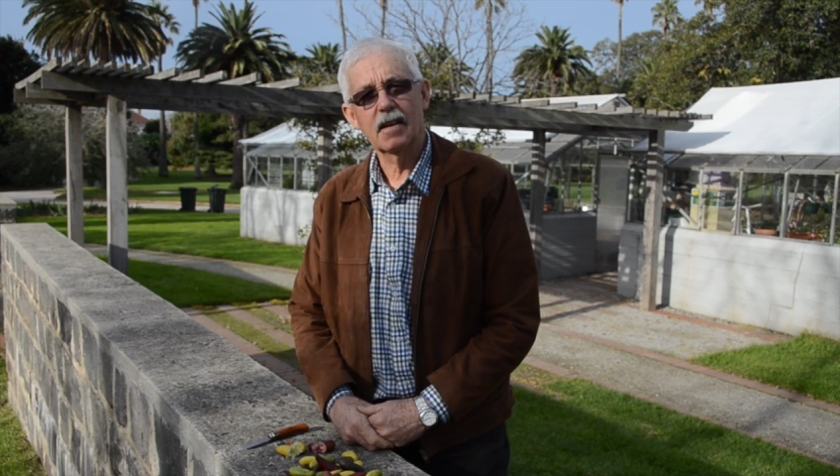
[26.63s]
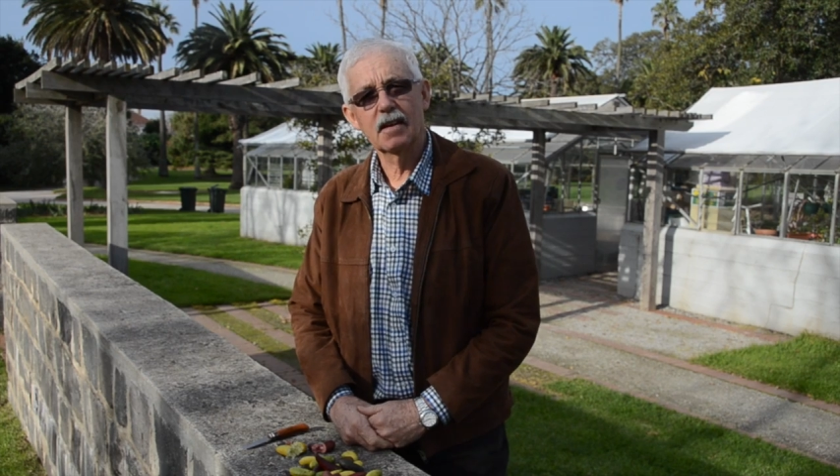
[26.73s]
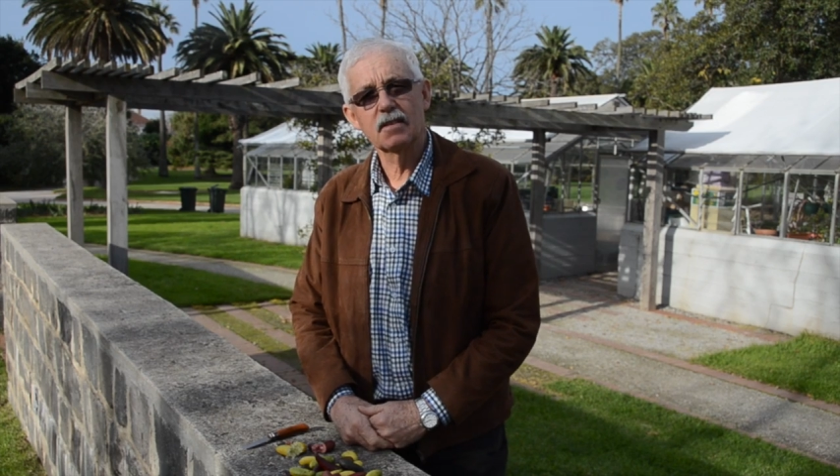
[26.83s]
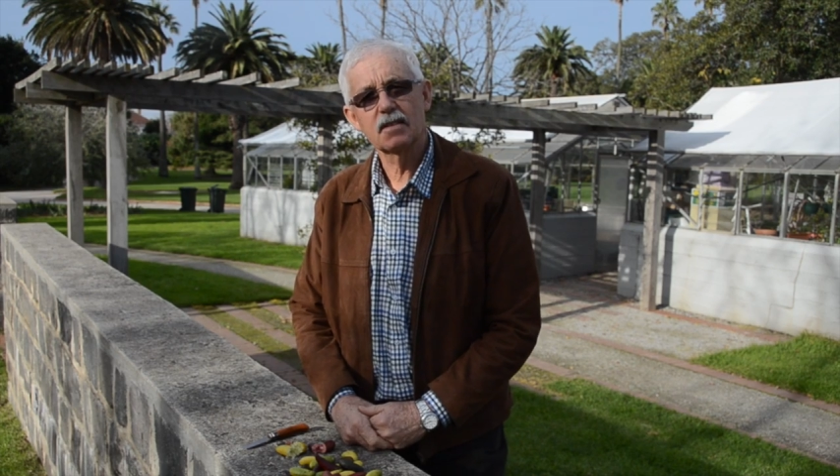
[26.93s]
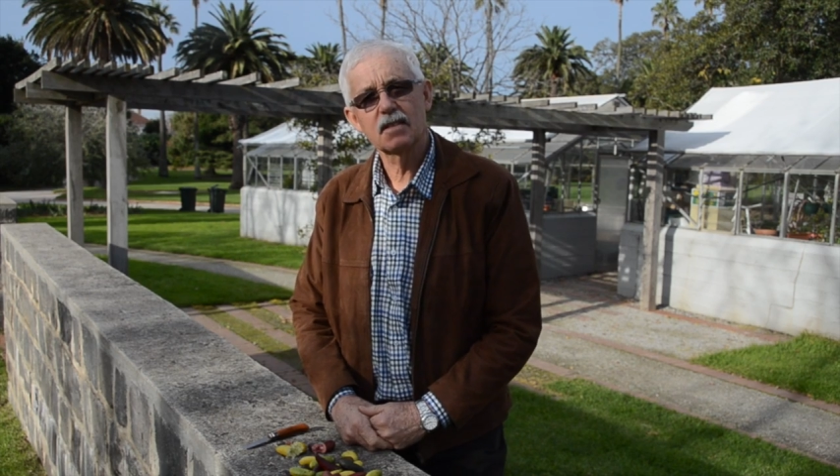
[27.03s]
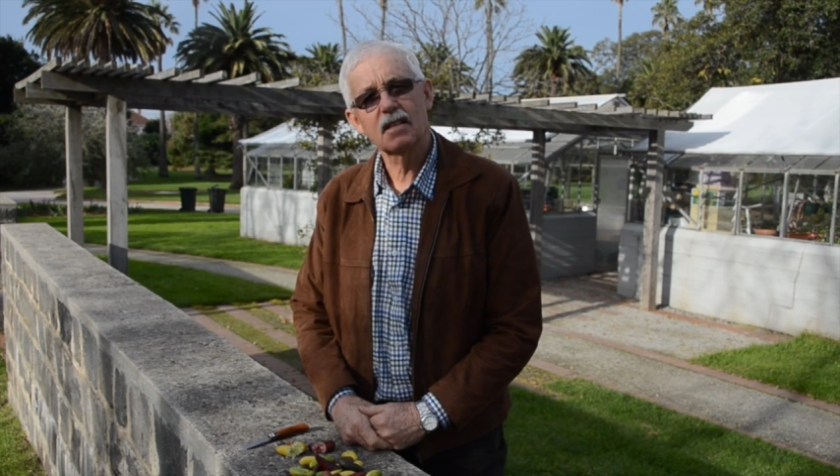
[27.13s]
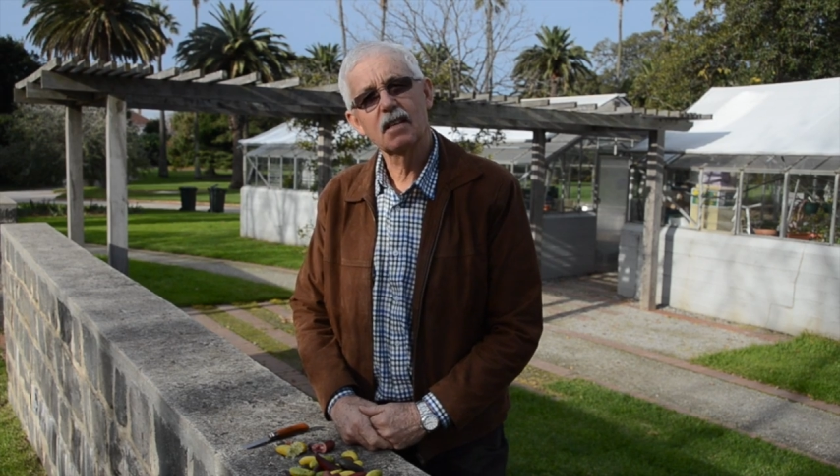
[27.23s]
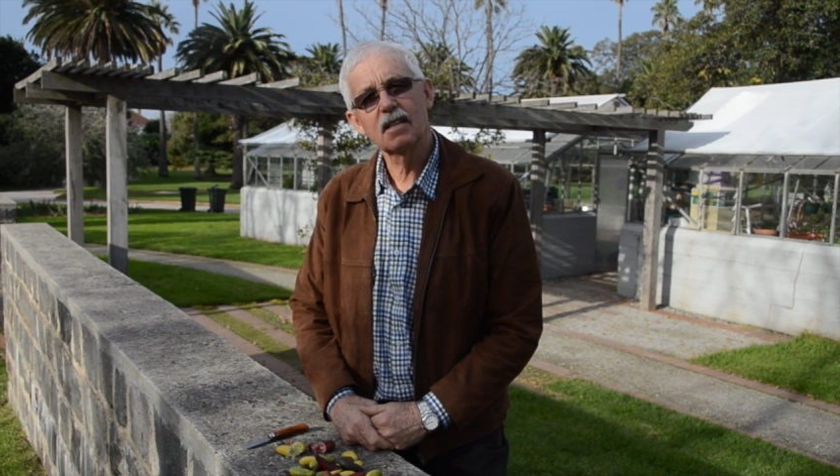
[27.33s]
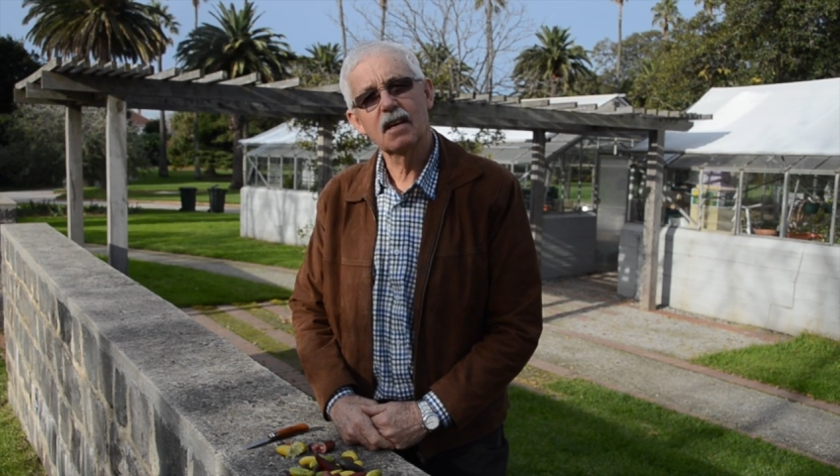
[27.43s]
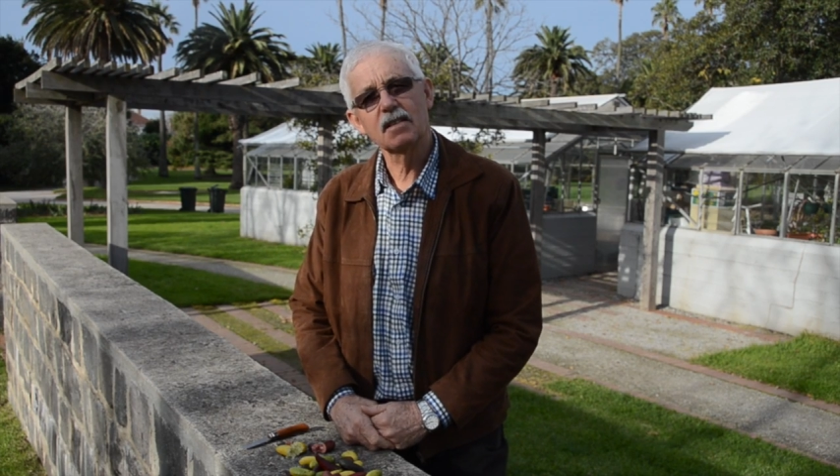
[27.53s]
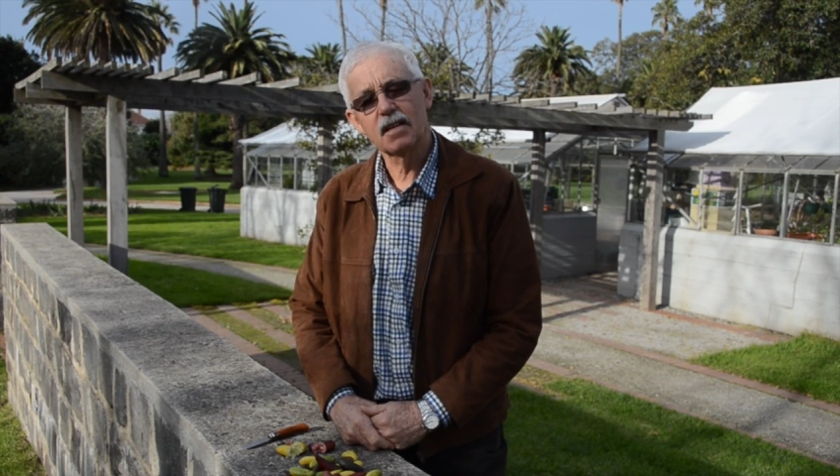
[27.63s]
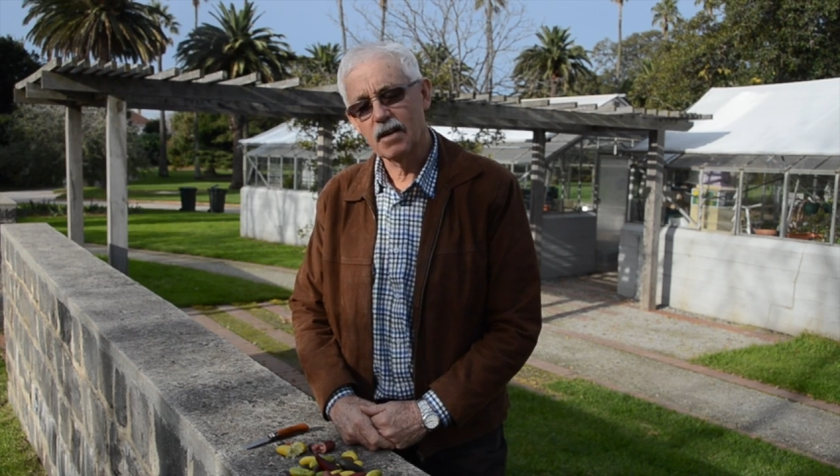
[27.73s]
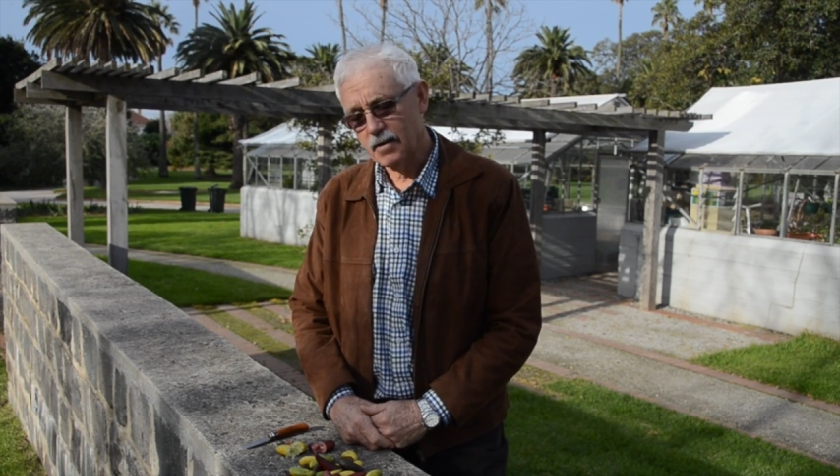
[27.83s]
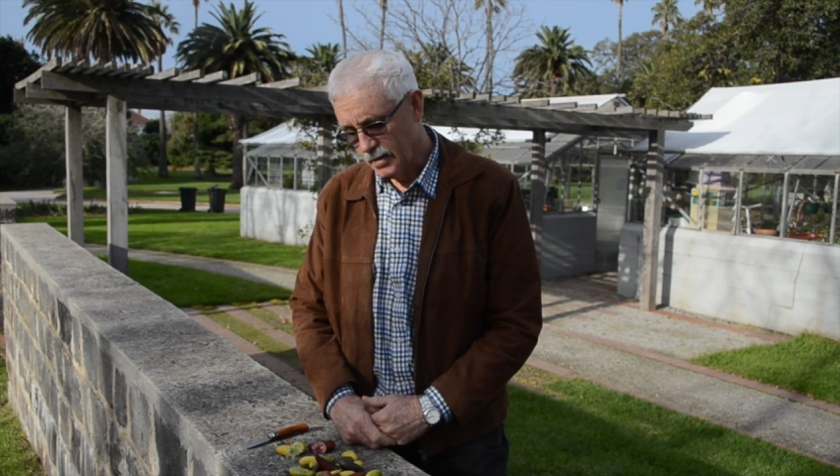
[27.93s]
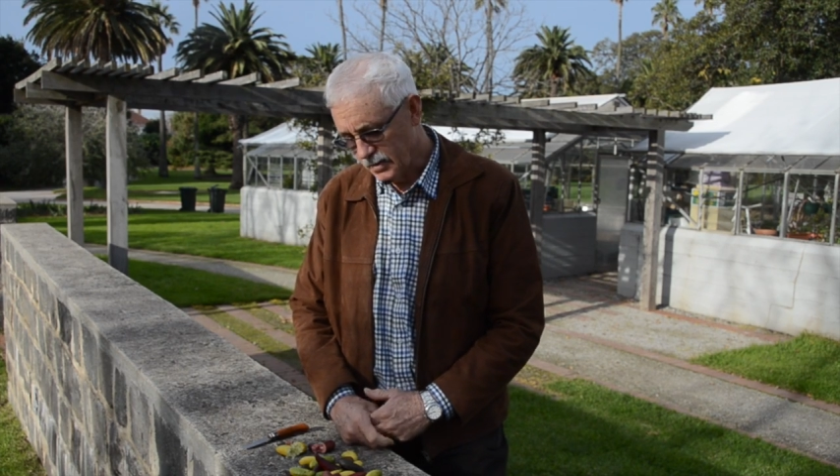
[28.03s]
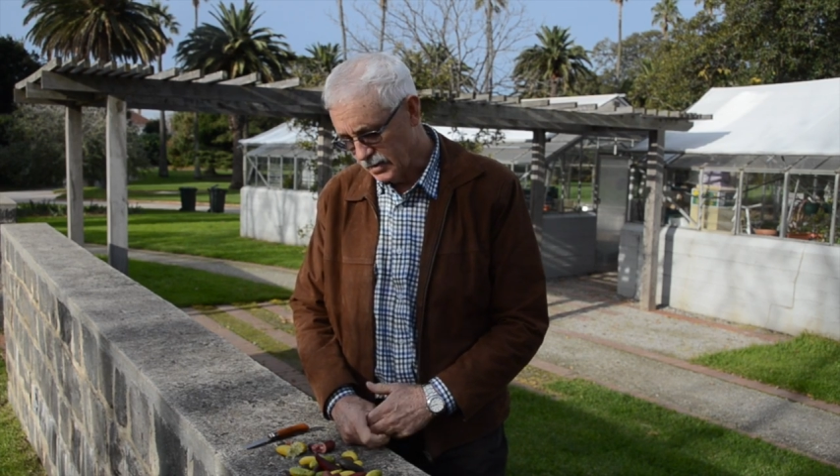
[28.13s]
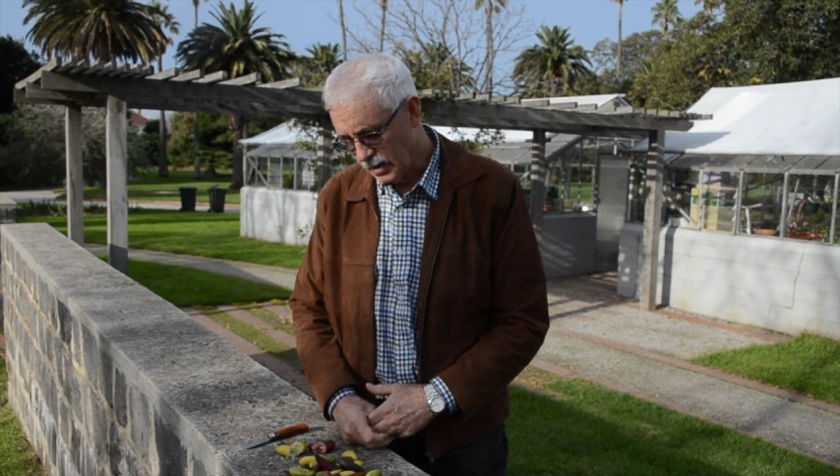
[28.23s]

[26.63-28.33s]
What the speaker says: those areas.